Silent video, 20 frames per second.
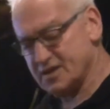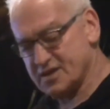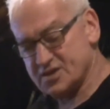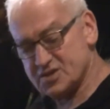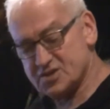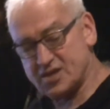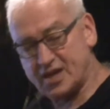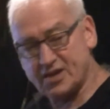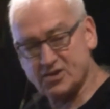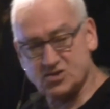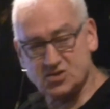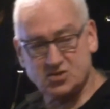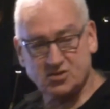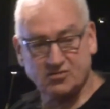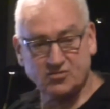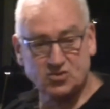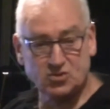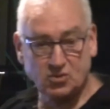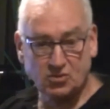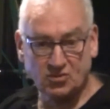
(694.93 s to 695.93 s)
stages
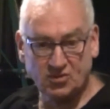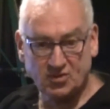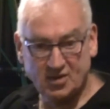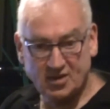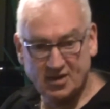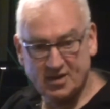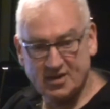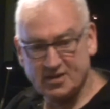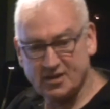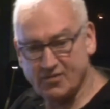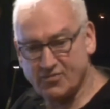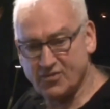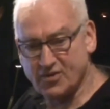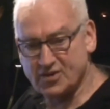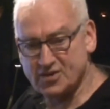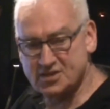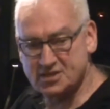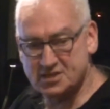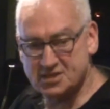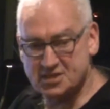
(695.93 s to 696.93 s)
of truth. The
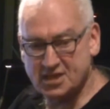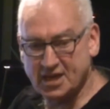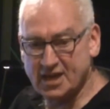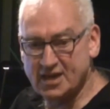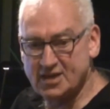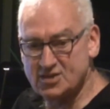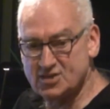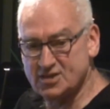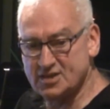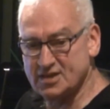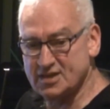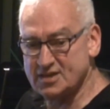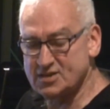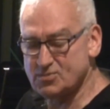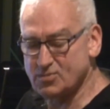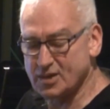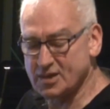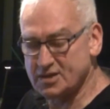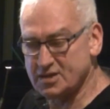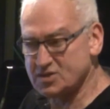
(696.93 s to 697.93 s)
first stage is
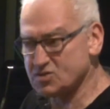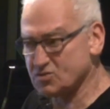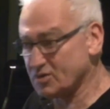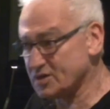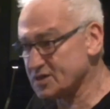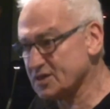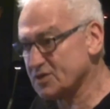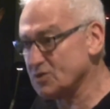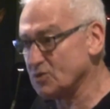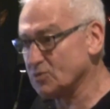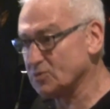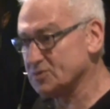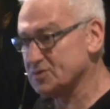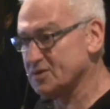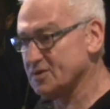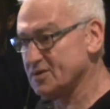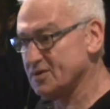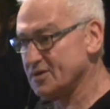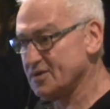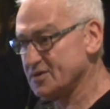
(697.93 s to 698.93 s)
where it's ridiculed.
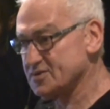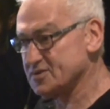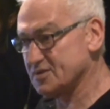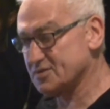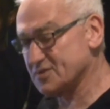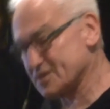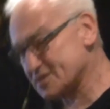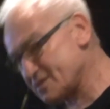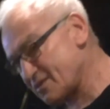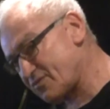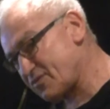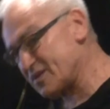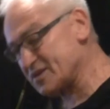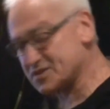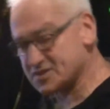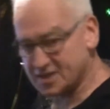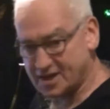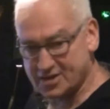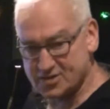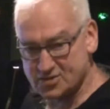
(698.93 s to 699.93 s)
So this is the
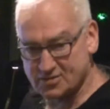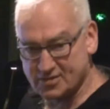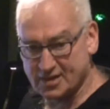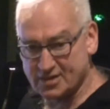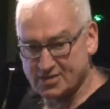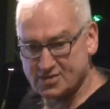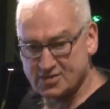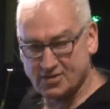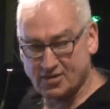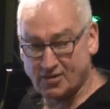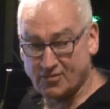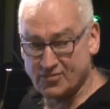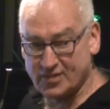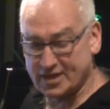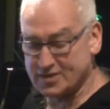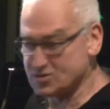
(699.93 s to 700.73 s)
first stage of that